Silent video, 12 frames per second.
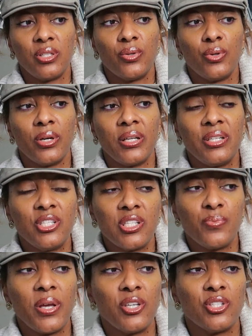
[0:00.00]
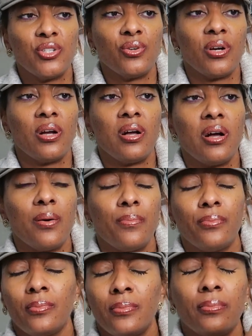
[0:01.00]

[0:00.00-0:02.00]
Dior. And it just makes your um,